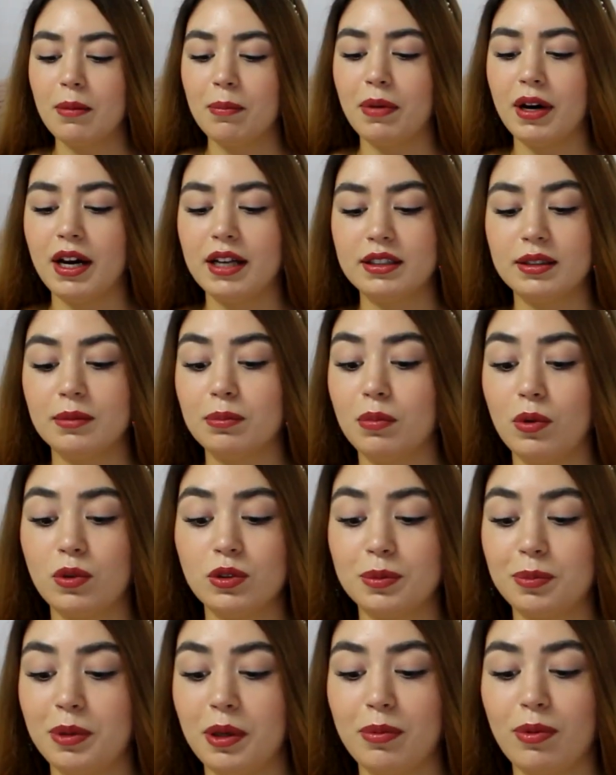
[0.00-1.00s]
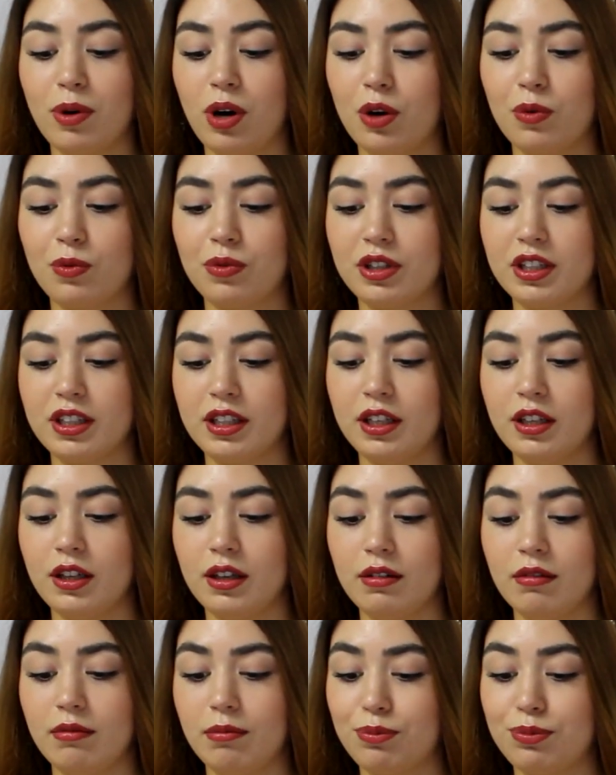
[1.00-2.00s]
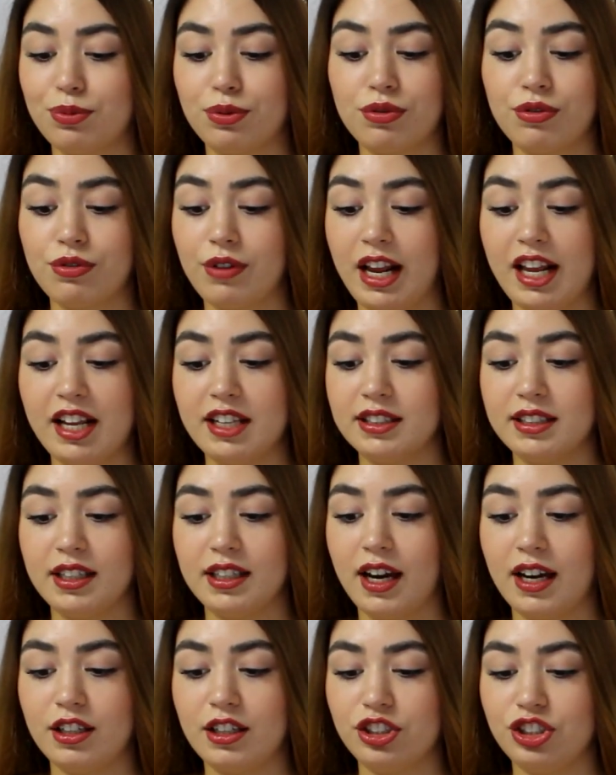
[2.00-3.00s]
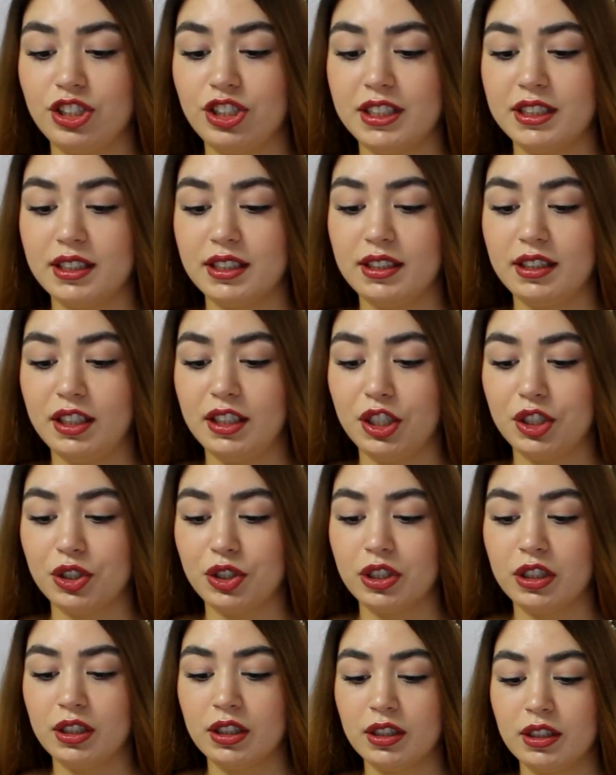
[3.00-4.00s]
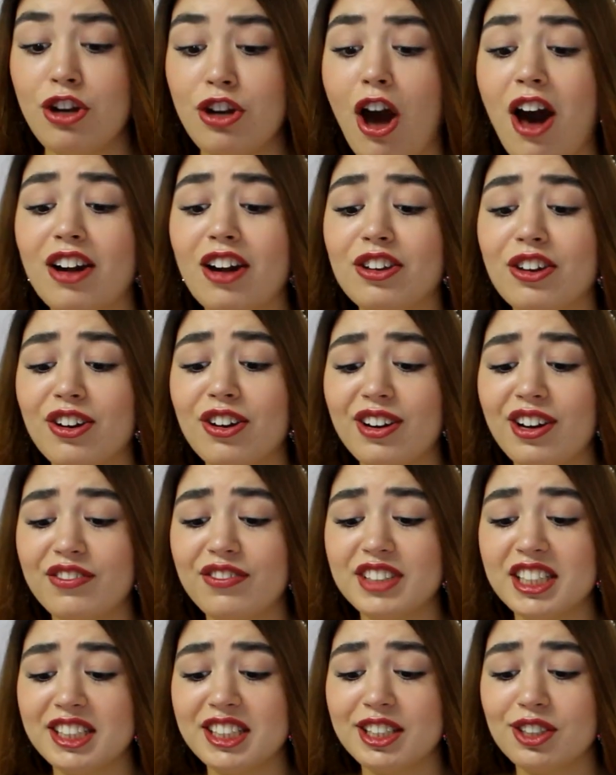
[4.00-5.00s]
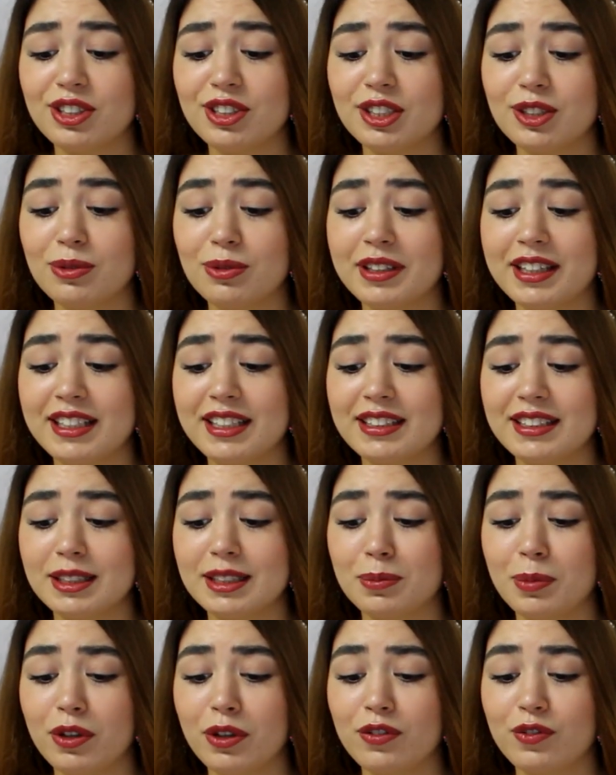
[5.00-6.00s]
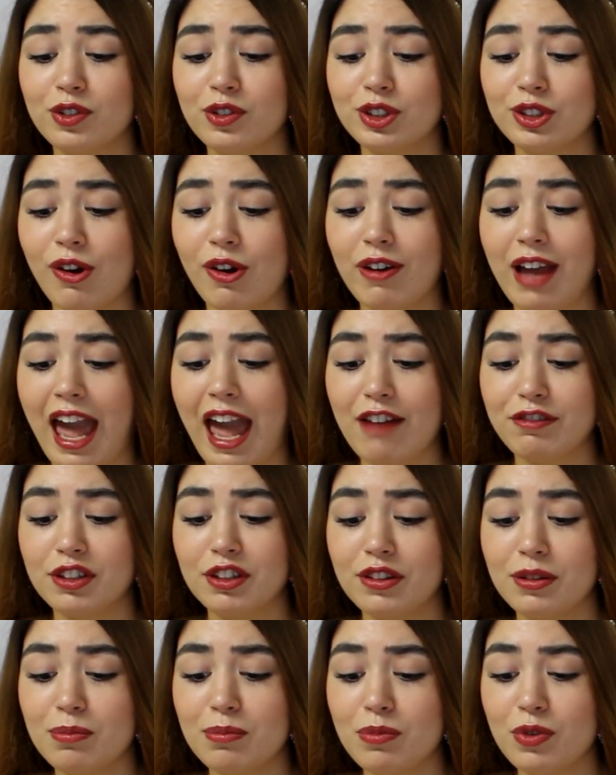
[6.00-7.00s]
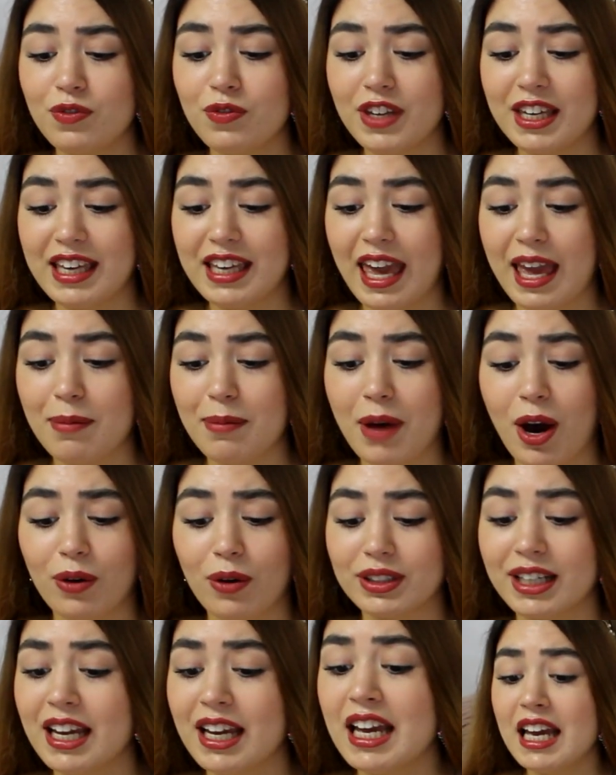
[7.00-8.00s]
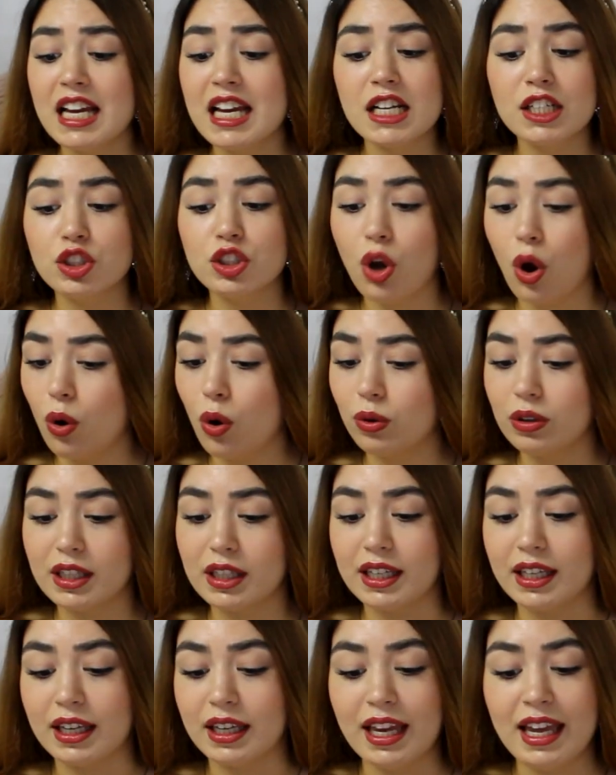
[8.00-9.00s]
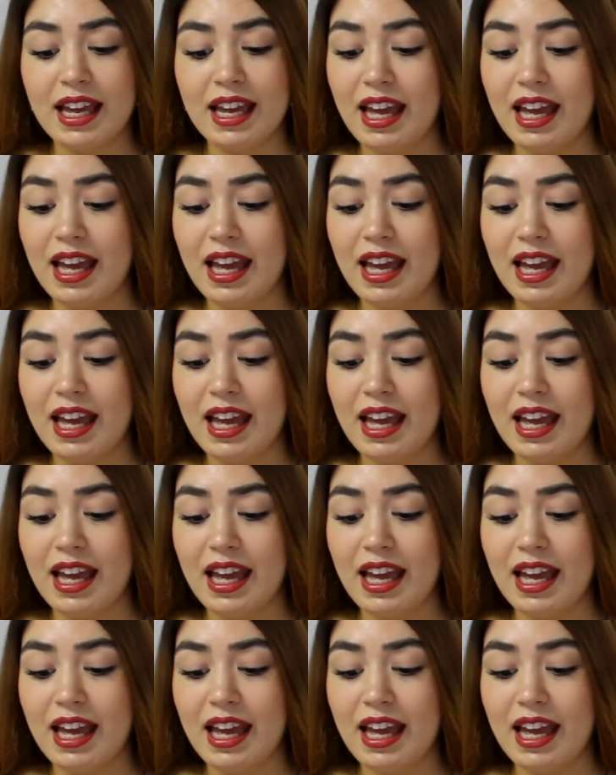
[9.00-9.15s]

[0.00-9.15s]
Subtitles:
But most people are really praising Arijit in here. Not good of T-Series to release this beautiful song after the movie came out. Totally.